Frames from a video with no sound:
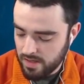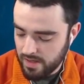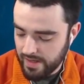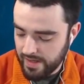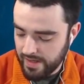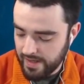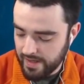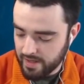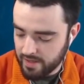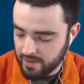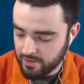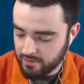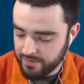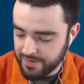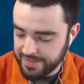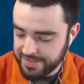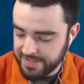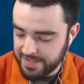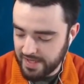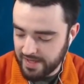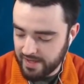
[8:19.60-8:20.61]

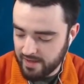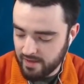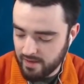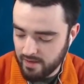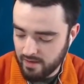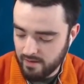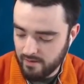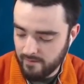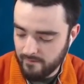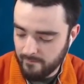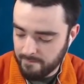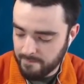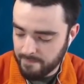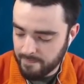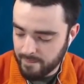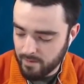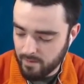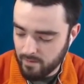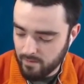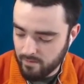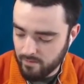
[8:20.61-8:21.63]
increasing
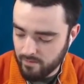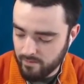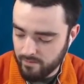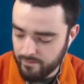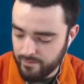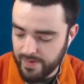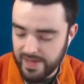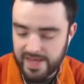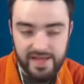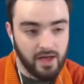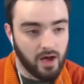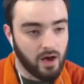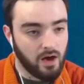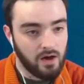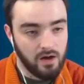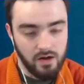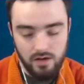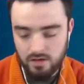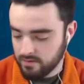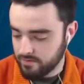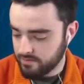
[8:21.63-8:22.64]
big
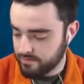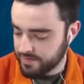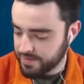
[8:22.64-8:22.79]
R,